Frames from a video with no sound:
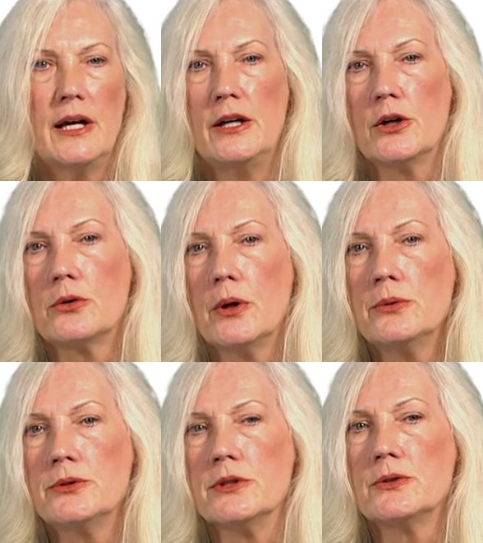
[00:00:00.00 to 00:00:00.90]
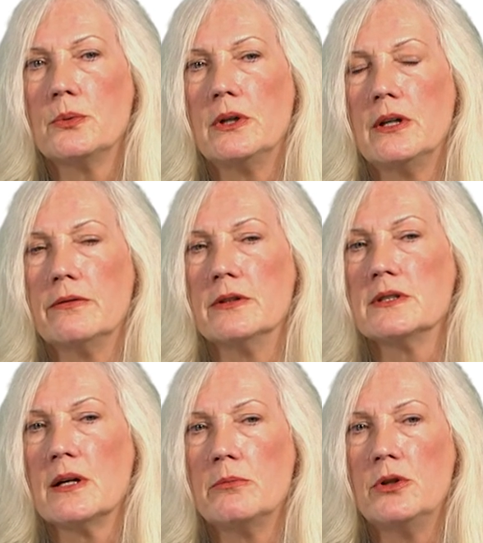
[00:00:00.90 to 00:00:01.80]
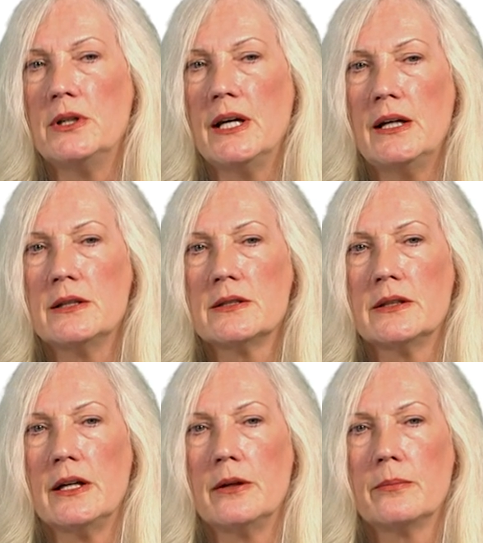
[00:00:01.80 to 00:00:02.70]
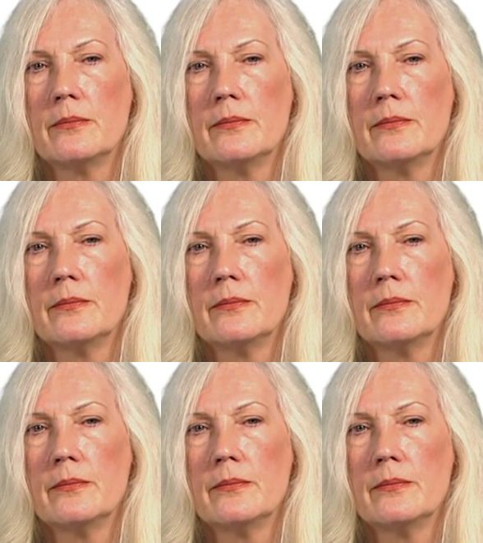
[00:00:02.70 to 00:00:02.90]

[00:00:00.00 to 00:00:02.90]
and necrosis when given subcutaneously.